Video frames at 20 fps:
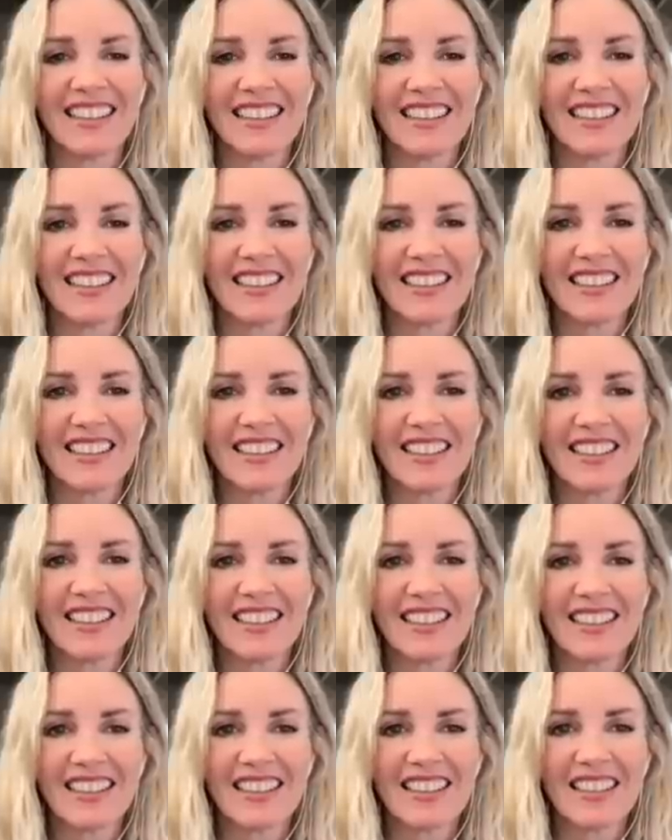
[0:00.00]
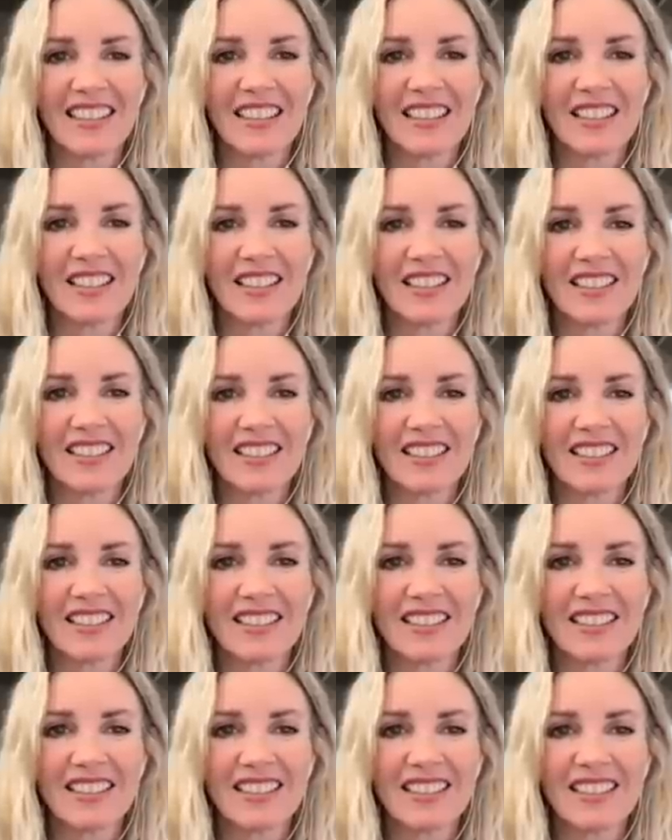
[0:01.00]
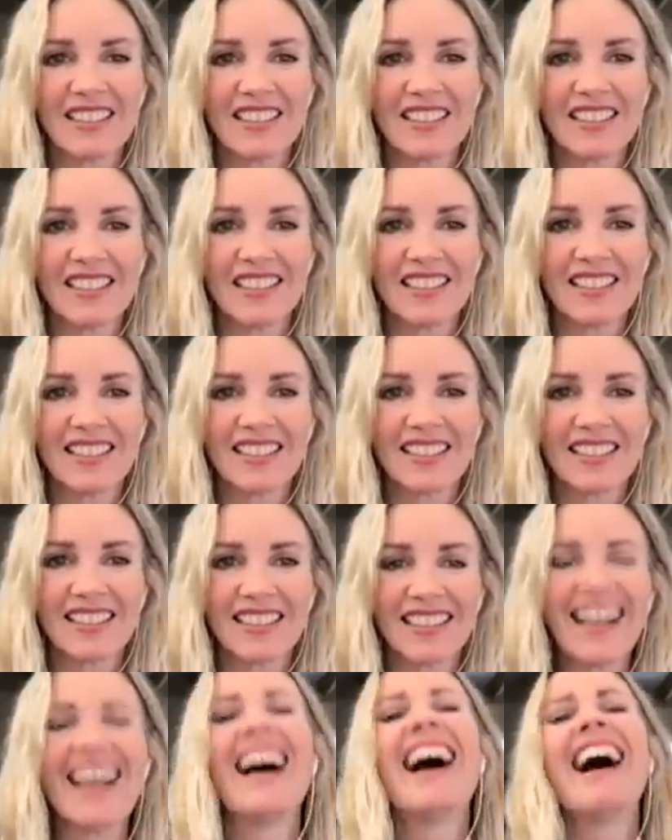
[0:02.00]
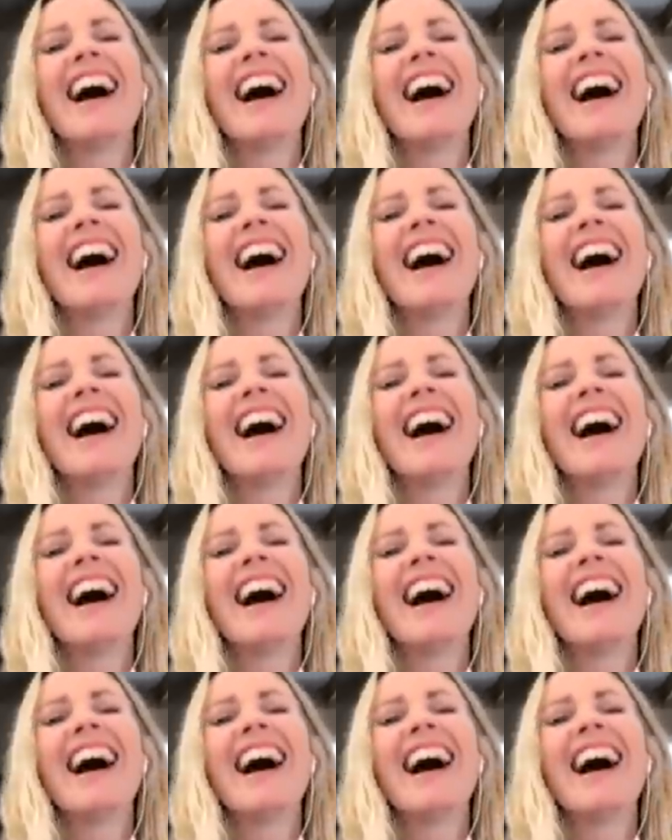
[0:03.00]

This person isn't speaking.